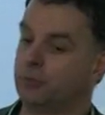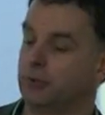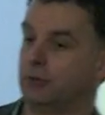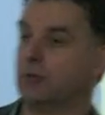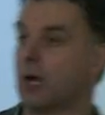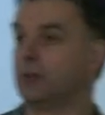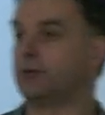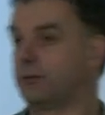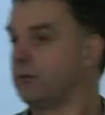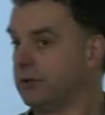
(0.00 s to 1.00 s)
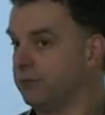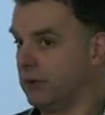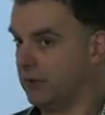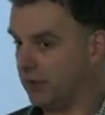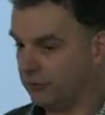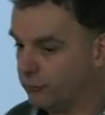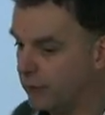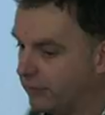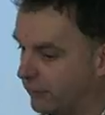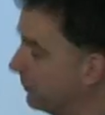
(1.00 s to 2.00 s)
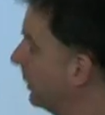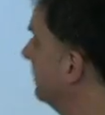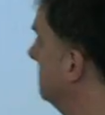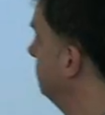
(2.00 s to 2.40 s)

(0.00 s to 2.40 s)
but you know it's reasonable.